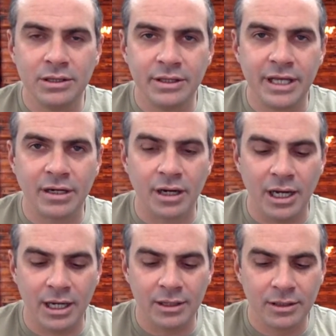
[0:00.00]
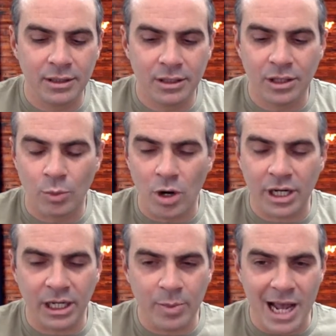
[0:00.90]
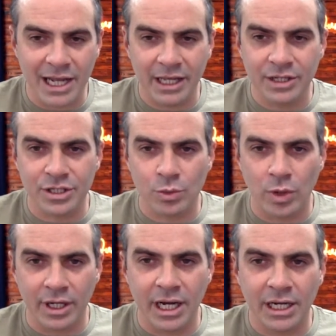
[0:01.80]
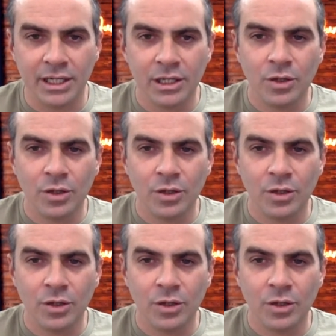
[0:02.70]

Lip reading: their marketing package and whatnot.